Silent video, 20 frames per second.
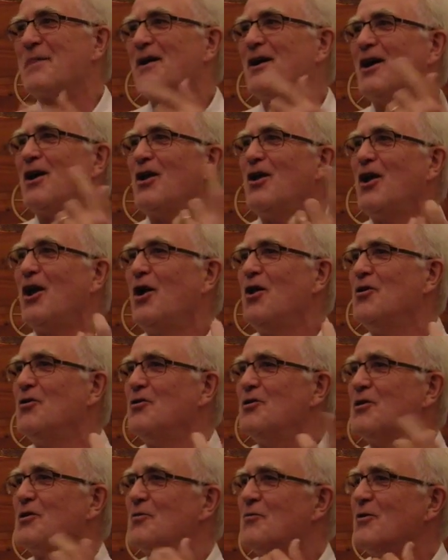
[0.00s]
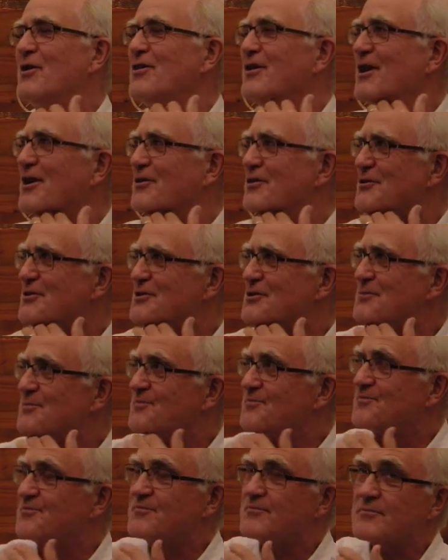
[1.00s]
Alone with Others,
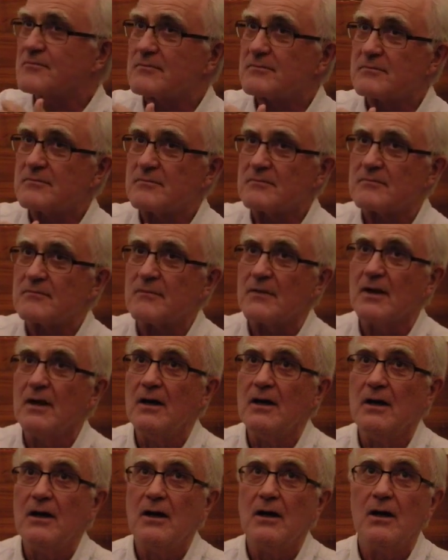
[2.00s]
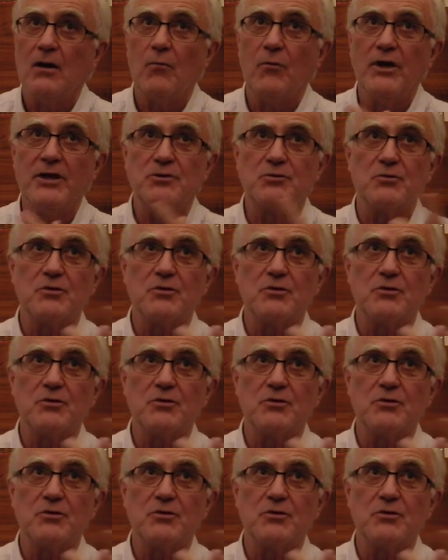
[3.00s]
which